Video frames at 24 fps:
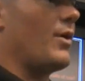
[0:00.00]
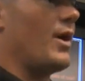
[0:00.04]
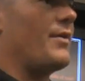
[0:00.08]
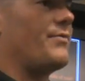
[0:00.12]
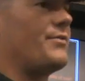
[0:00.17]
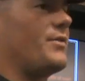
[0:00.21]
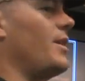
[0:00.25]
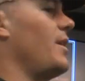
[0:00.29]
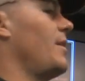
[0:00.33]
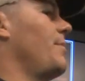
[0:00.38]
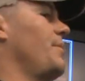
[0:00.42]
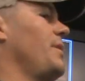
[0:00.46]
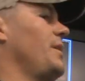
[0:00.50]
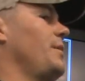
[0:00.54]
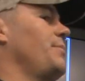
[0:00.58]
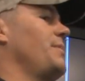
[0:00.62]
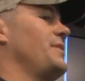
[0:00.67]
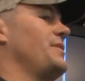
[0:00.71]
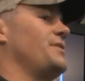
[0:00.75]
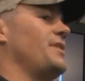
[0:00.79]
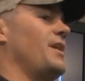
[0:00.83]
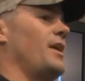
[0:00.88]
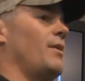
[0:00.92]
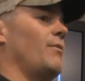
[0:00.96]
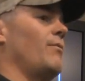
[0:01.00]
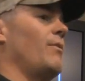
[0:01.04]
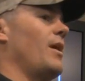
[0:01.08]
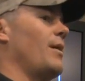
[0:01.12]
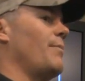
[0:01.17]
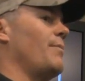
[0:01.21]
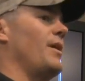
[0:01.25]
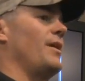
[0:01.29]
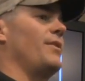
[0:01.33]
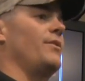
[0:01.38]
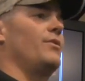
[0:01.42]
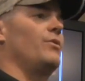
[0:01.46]
to go after him. He can be standing
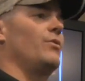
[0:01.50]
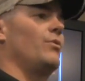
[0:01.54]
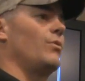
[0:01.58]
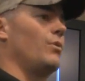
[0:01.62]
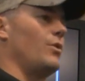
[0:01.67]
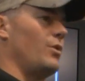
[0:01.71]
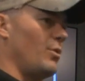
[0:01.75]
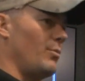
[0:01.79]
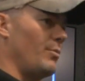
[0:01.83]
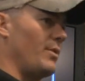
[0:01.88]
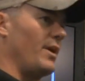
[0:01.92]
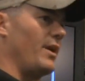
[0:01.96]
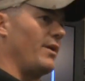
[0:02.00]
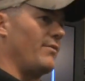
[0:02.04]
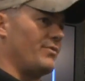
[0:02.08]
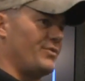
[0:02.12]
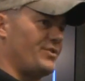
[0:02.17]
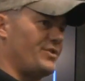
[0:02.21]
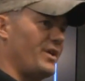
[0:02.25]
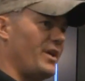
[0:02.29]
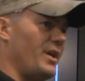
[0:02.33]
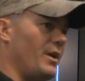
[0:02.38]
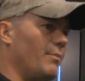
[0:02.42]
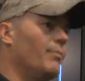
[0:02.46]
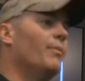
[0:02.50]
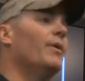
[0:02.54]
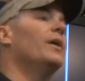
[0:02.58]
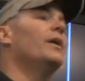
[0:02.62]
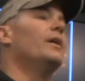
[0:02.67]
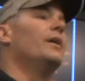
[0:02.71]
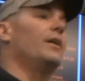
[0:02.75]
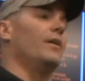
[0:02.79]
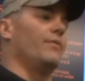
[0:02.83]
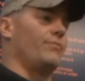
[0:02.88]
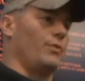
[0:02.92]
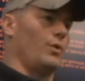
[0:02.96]
right by the door and nobody ever see
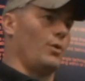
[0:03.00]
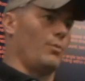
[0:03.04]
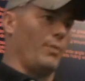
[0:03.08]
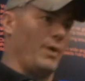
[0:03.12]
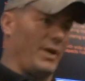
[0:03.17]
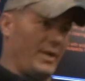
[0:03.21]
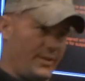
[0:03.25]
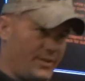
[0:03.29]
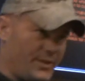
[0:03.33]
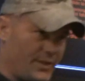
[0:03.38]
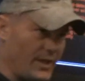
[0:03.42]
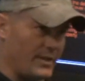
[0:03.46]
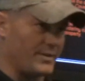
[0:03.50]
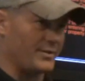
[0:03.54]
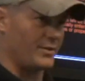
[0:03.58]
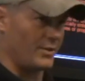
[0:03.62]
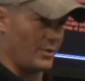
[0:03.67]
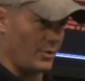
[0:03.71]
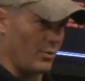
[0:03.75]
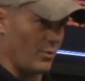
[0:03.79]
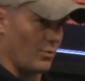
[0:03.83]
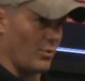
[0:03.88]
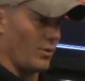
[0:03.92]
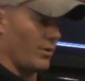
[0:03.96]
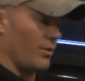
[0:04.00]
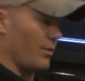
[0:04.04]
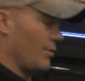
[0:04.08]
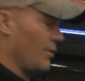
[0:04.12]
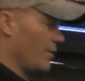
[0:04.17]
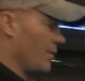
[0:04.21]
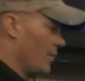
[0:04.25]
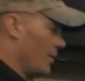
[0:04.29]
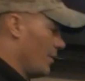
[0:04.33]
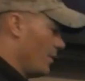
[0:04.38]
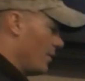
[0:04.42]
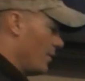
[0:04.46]
him if nobody checks the door